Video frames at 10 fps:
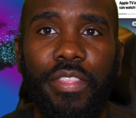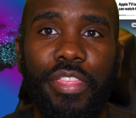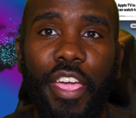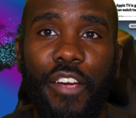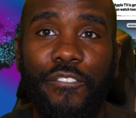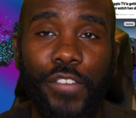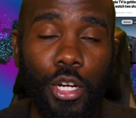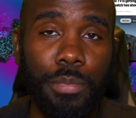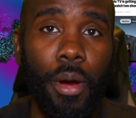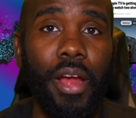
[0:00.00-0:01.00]
their
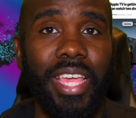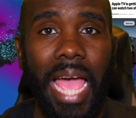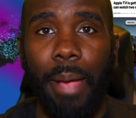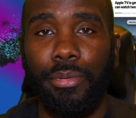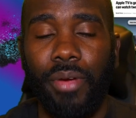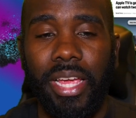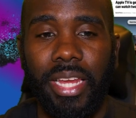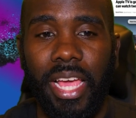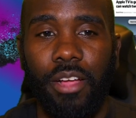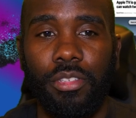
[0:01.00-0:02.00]
first-party apps right now.